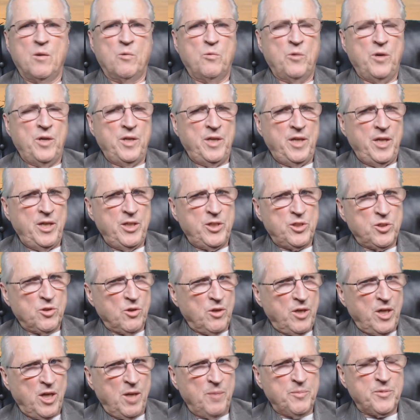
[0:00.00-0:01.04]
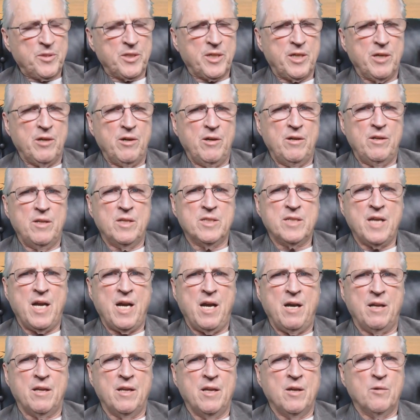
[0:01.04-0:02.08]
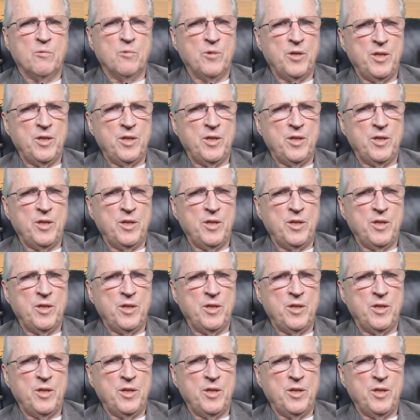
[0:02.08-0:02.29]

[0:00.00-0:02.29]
We need your help to carry this out.